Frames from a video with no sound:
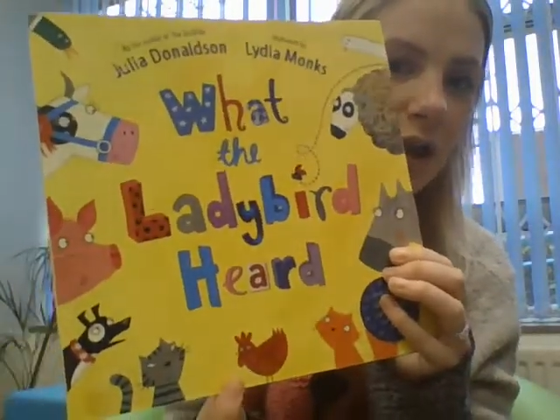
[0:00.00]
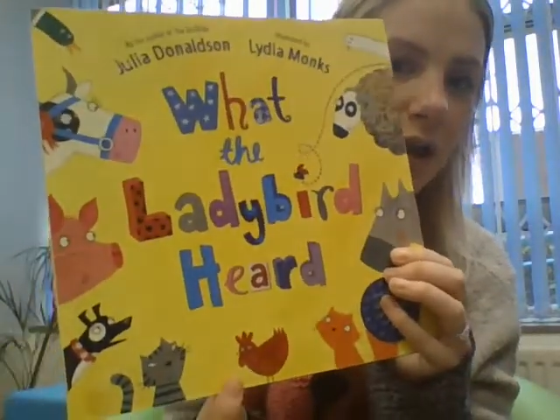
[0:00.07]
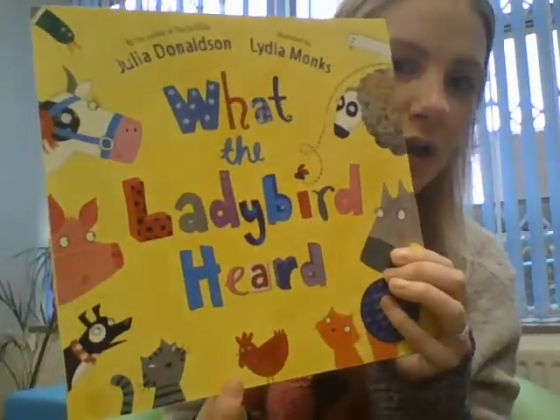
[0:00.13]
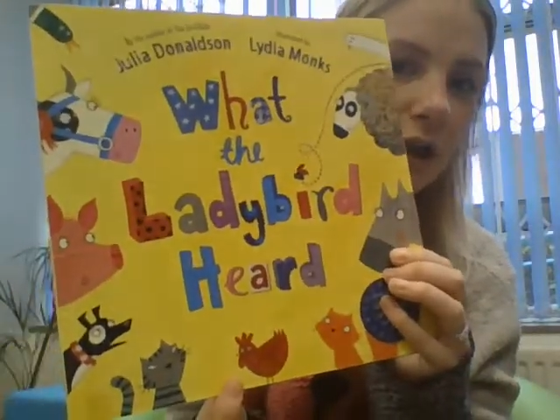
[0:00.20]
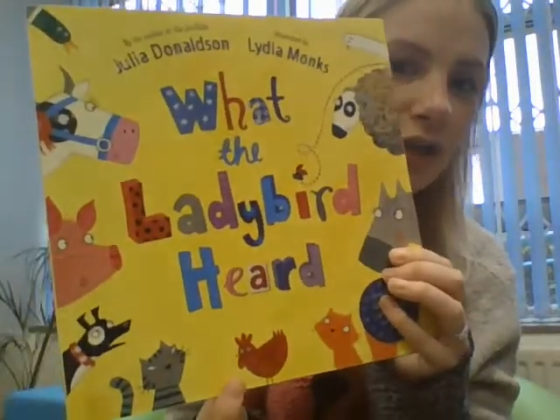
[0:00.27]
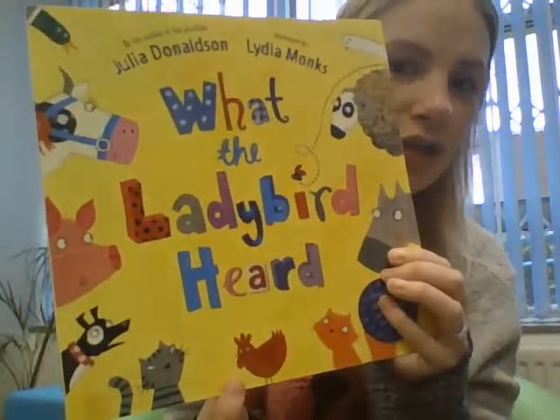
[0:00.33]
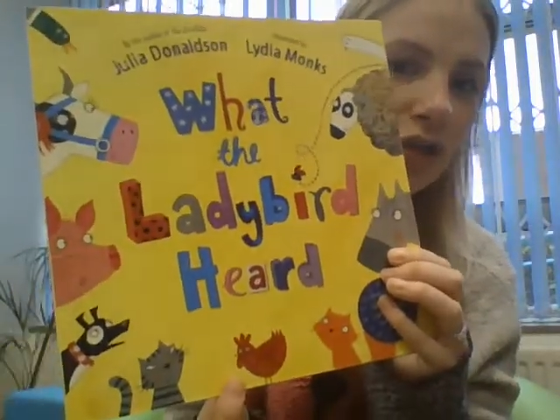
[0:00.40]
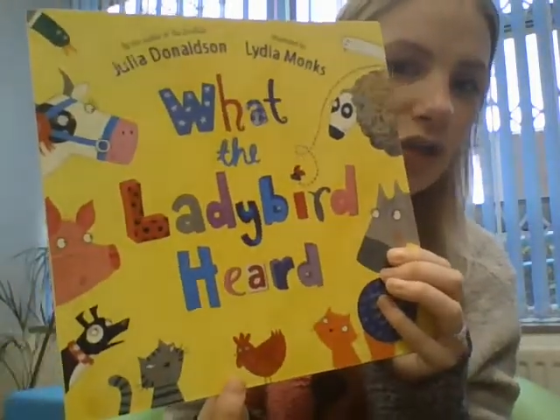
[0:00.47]

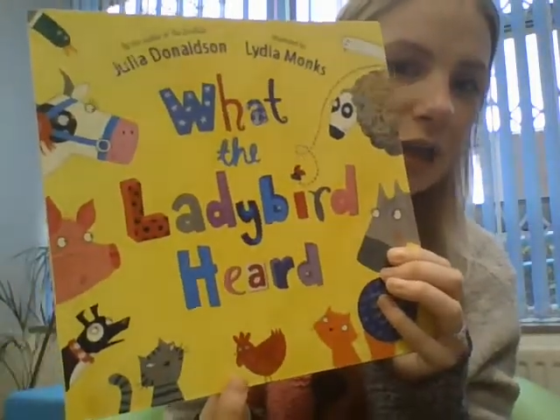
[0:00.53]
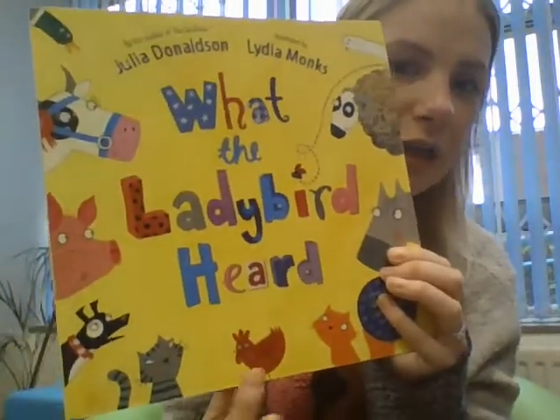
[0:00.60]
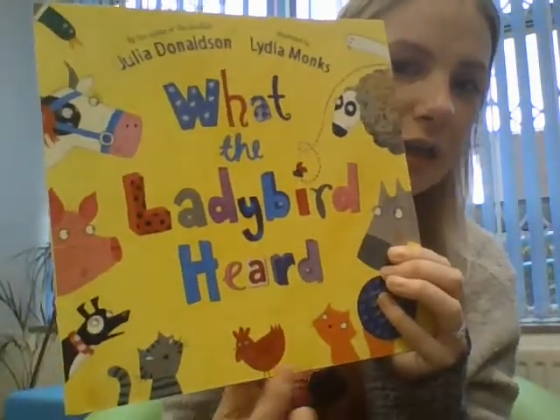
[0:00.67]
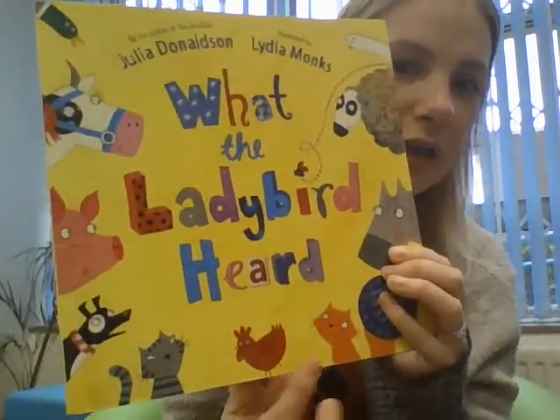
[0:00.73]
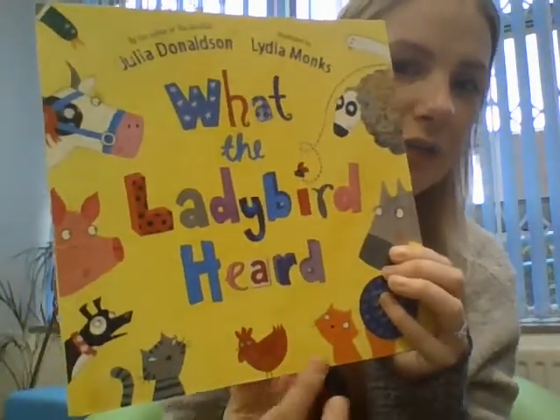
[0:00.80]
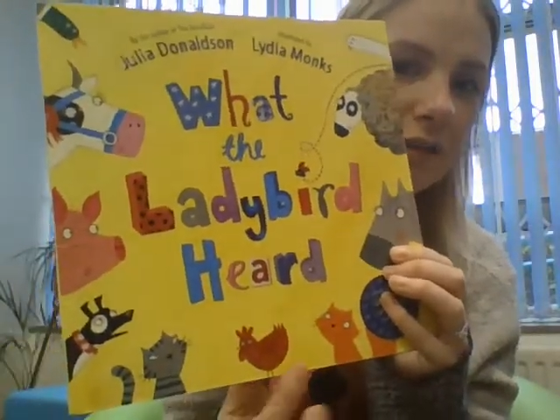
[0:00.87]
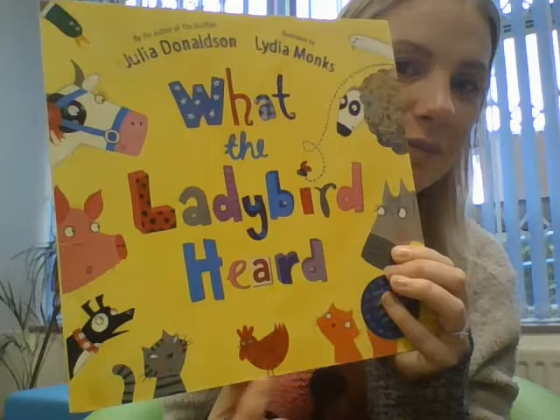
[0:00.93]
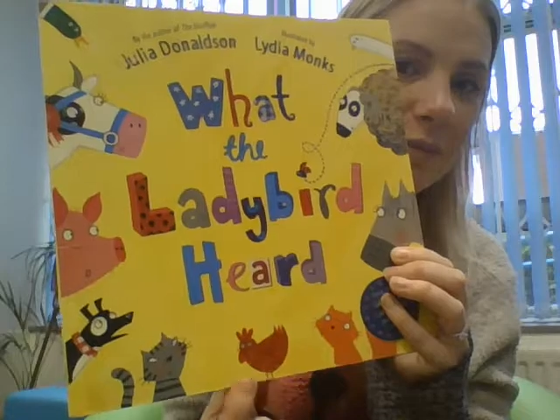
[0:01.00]
Look, a
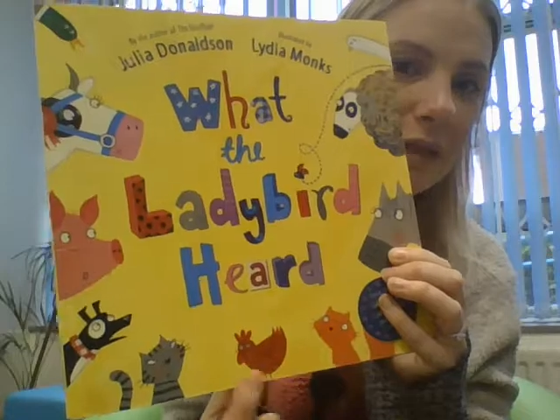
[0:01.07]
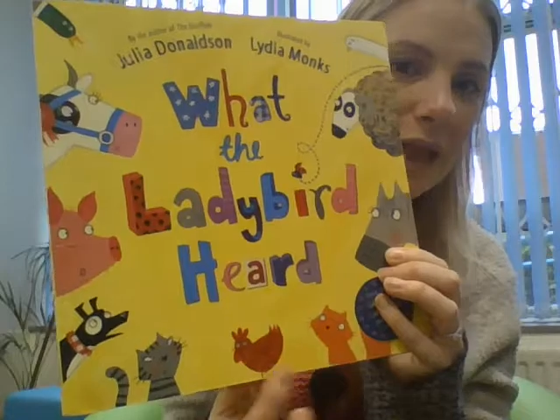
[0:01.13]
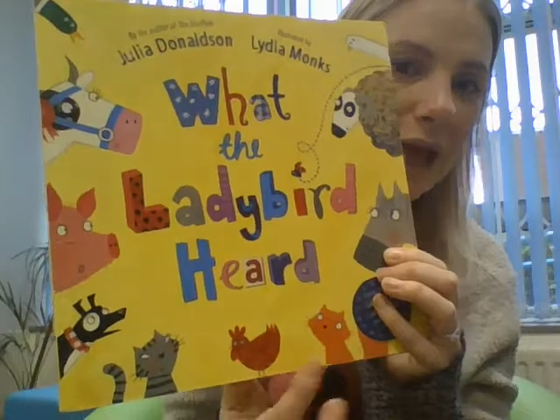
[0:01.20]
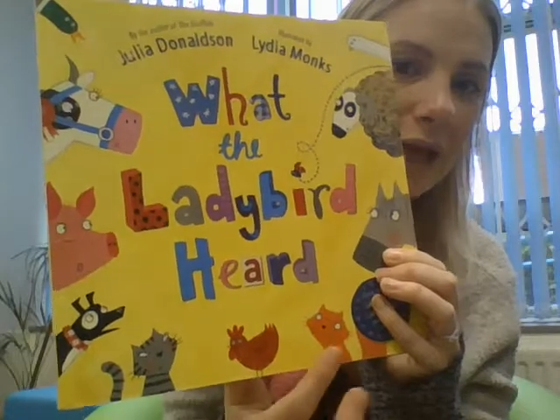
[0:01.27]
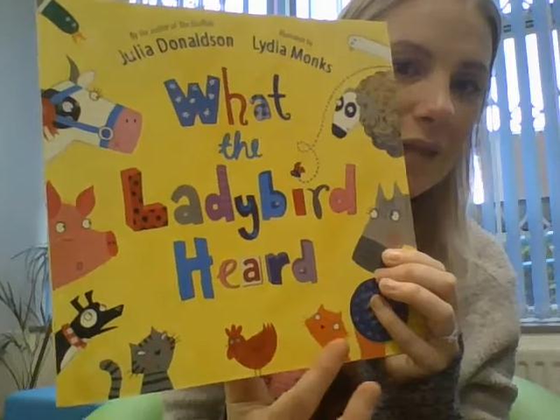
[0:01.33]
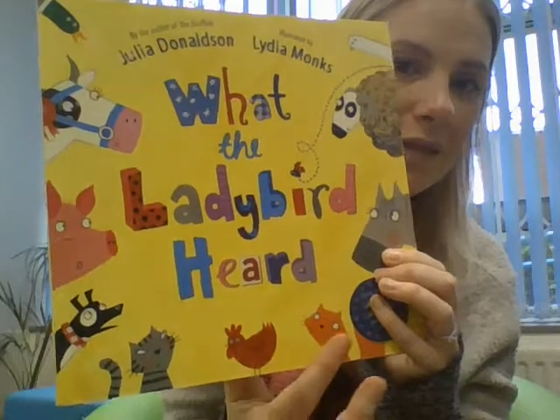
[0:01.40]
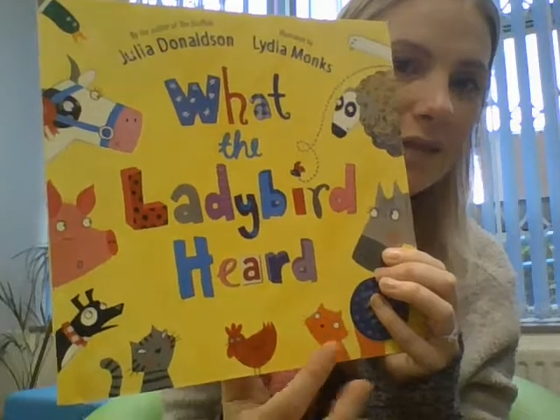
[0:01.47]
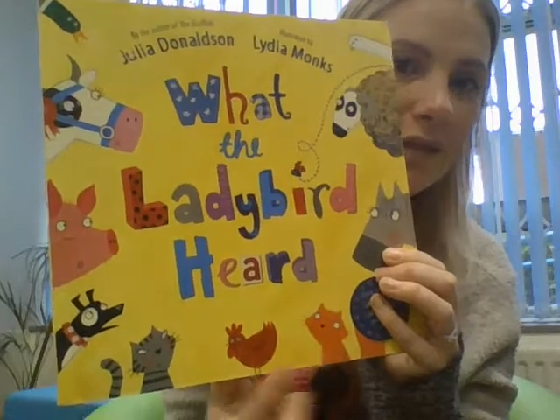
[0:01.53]
chicken, some
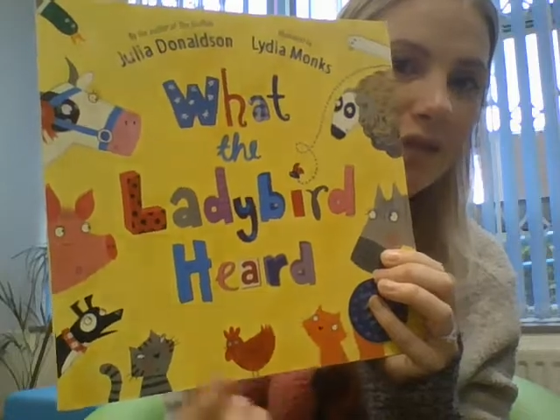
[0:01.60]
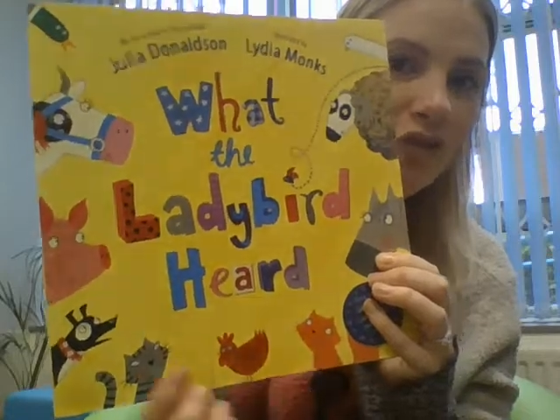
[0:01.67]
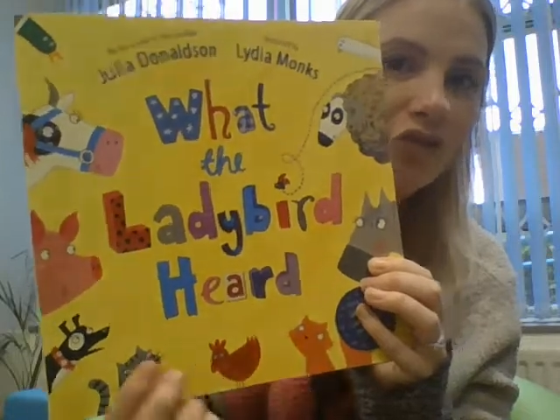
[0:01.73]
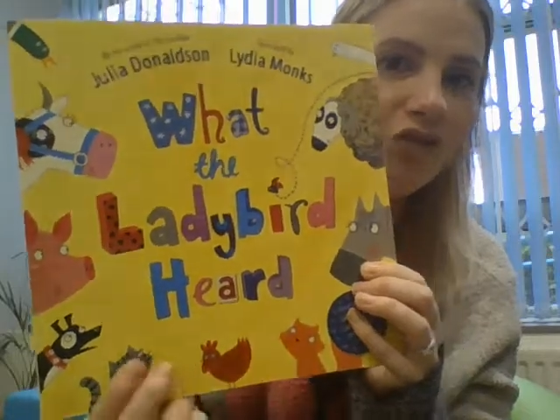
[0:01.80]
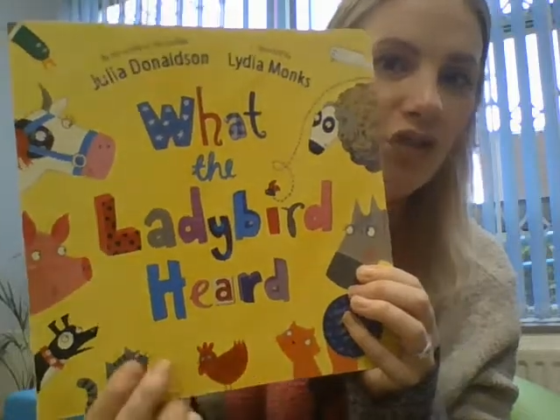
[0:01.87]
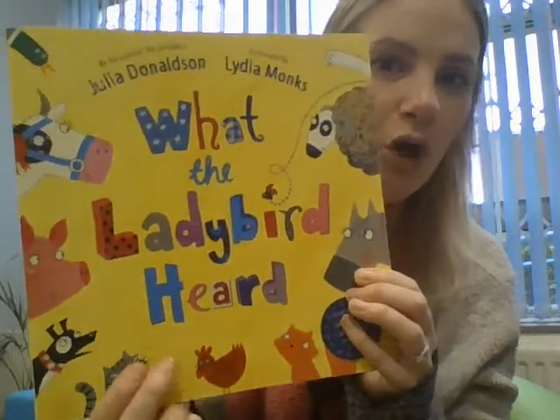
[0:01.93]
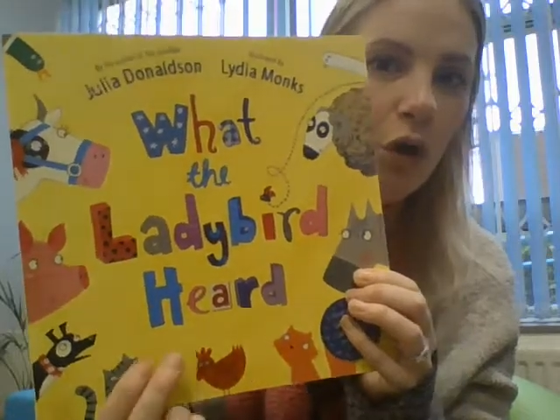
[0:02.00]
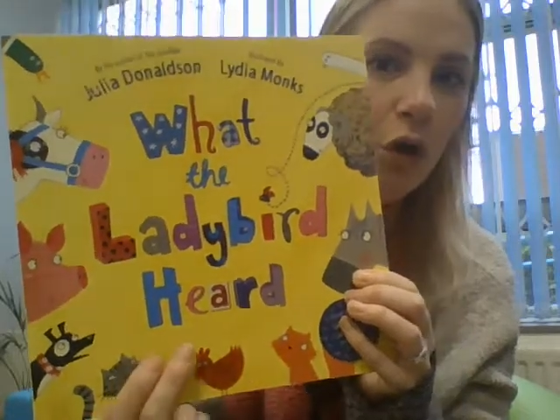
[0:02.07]
cats and a
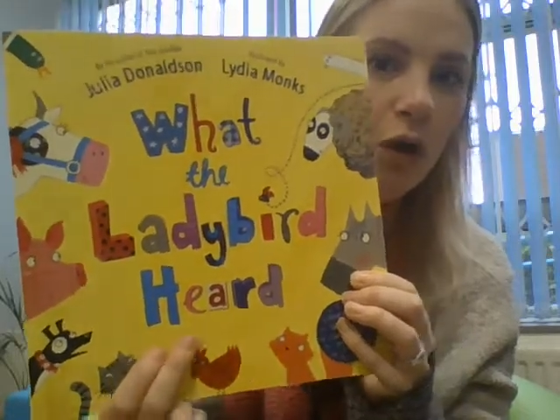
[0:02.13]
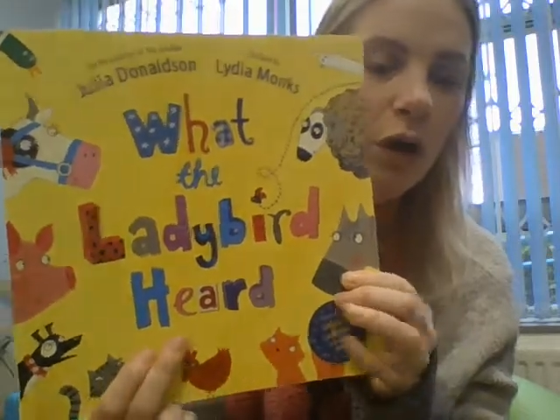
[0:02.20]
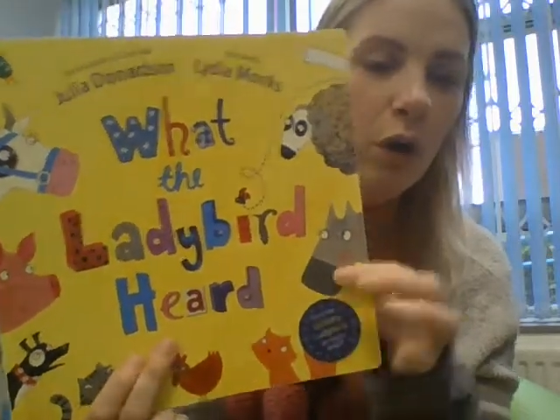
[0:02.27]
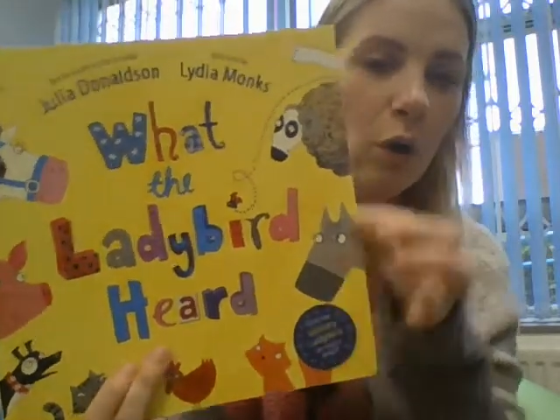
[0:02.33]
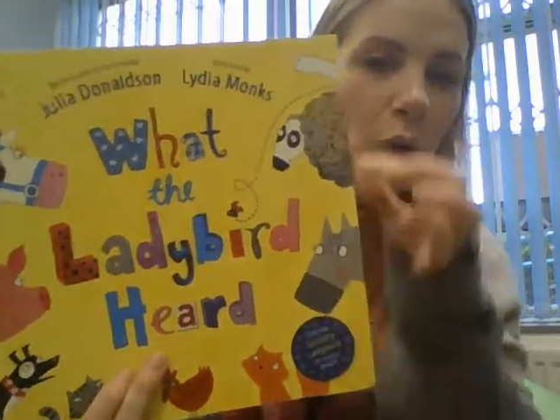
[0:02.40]
dog.